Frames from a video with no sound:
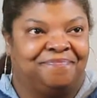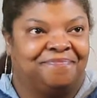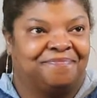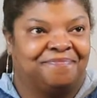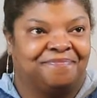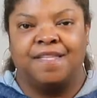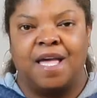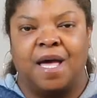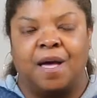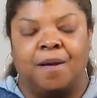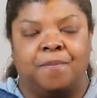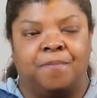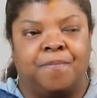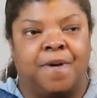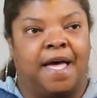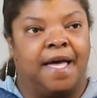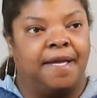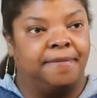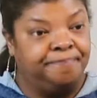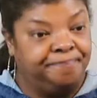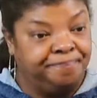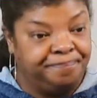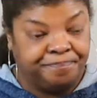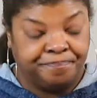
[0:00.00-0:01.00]
You know,
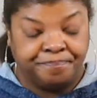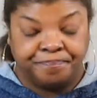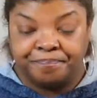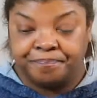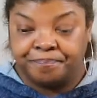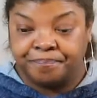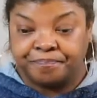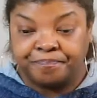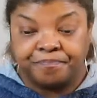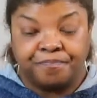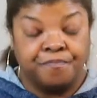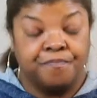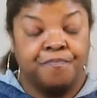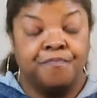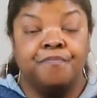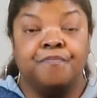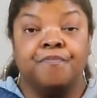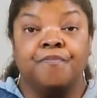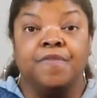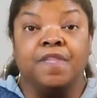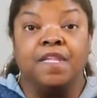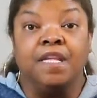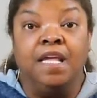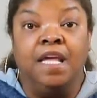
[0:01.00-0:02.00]
but
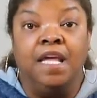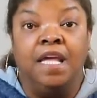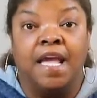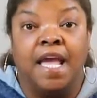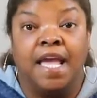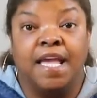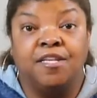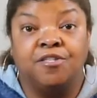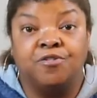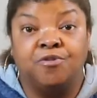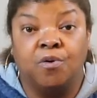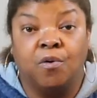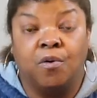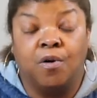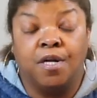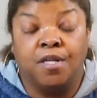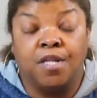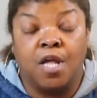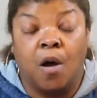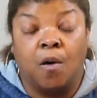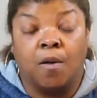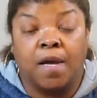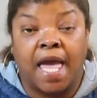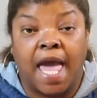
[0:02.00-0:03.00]
he's
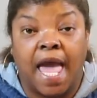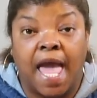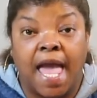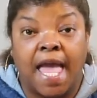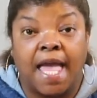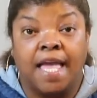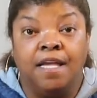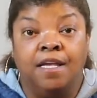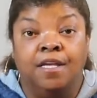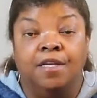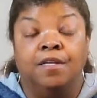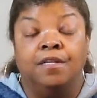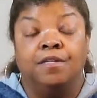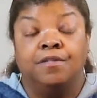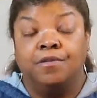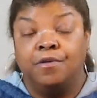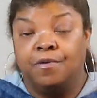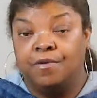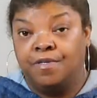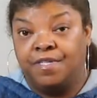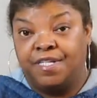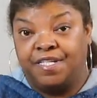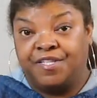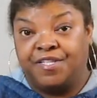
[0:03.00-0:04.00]
doing okay
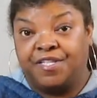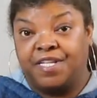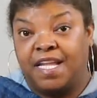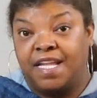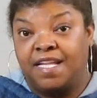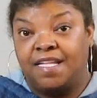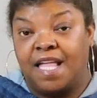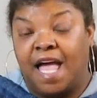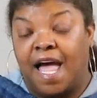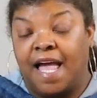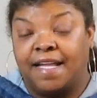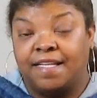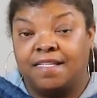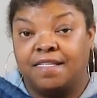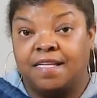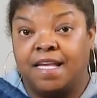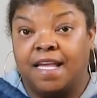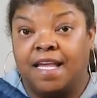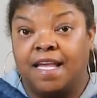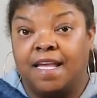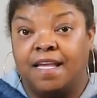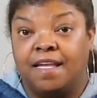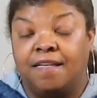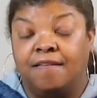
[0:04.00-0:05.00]
during the
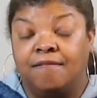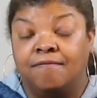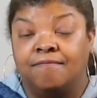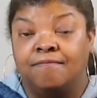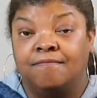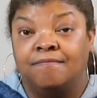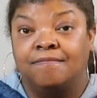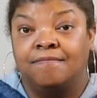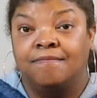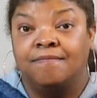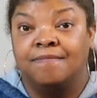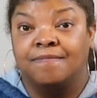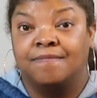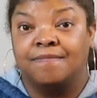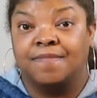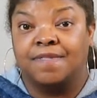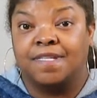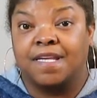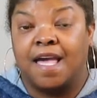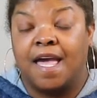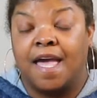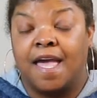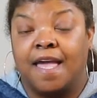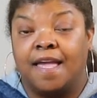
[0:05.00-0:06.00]
C-19.
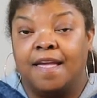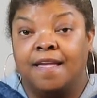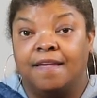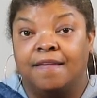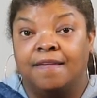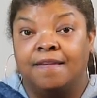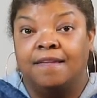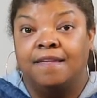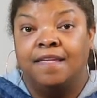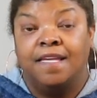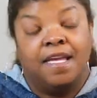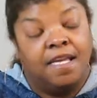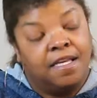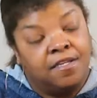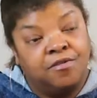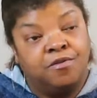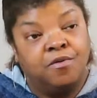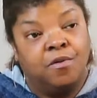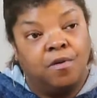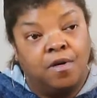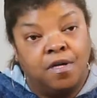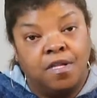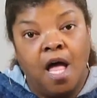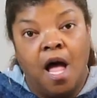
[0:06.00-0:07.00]
Okay? He's
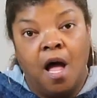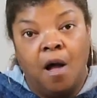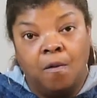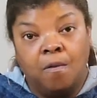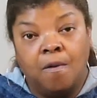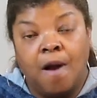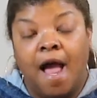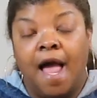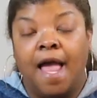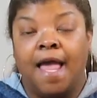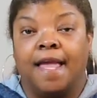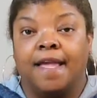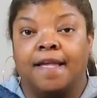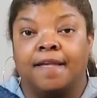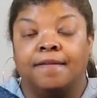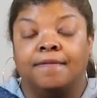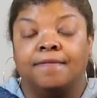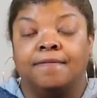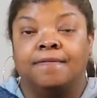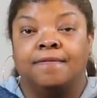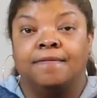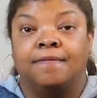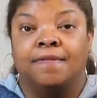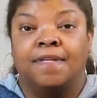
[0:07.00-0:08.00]
doing all right.
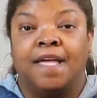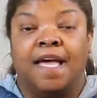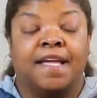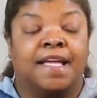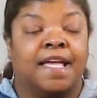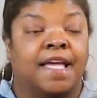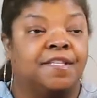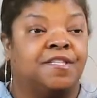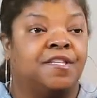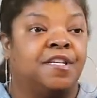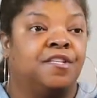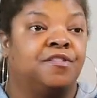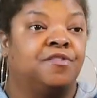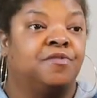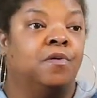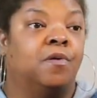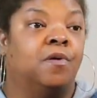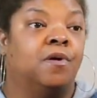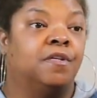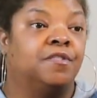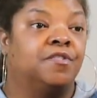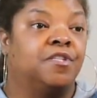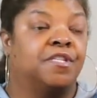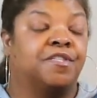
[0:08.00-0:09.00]
I guess he's
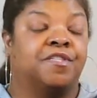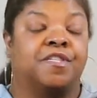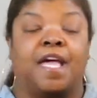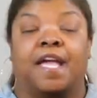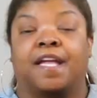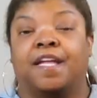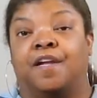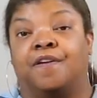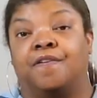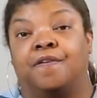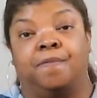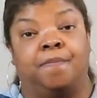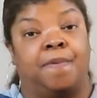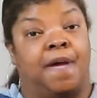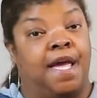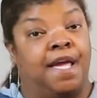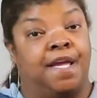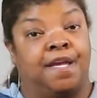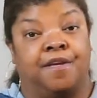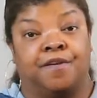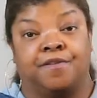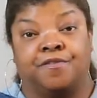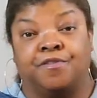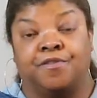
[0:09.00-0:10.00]
doing just like
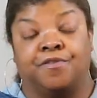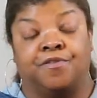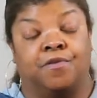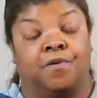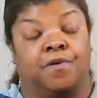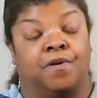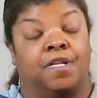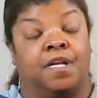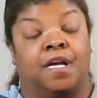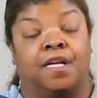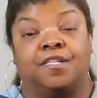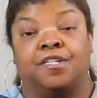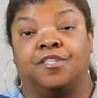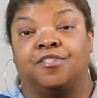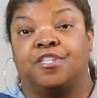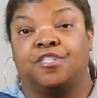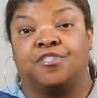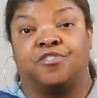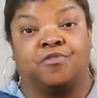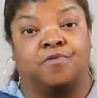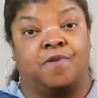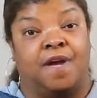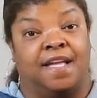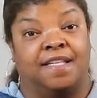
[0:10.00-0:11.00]
everybody else is doing, honey.
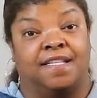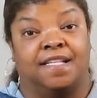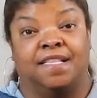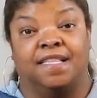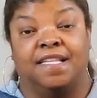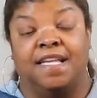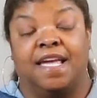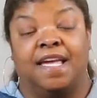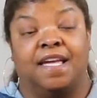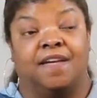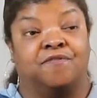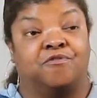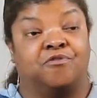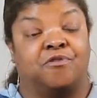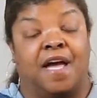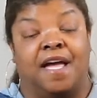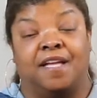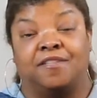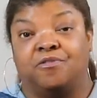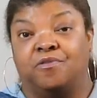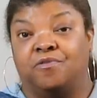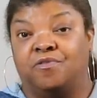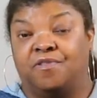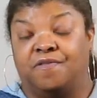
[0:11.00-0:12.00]
Just trying to live,
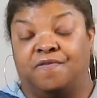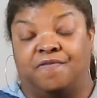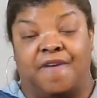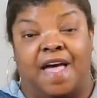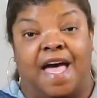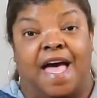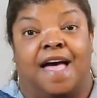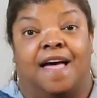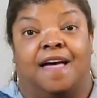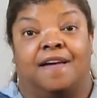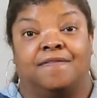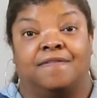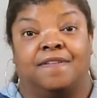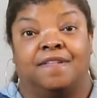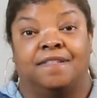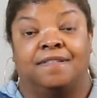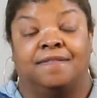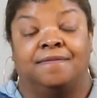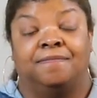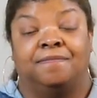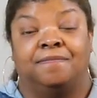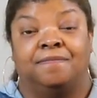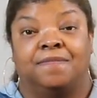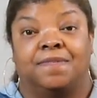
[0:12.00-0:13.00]
trying to survive.
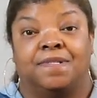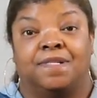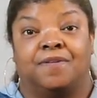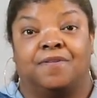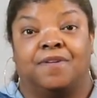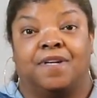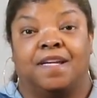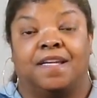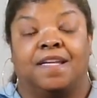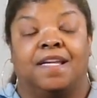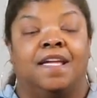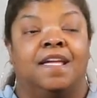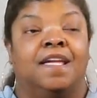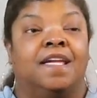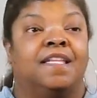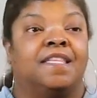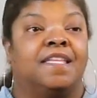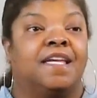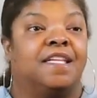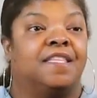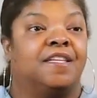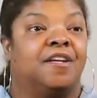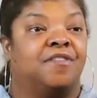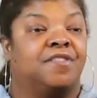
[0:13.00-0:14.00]
All right.
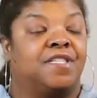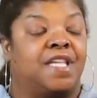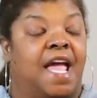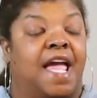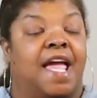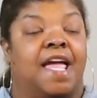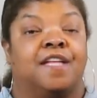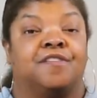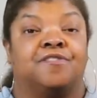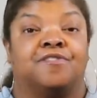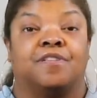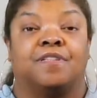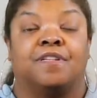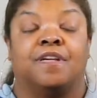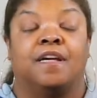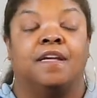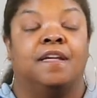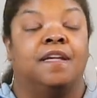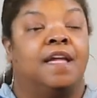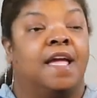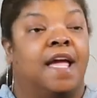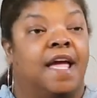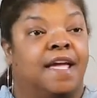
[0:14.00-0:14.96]
Then there's Angela.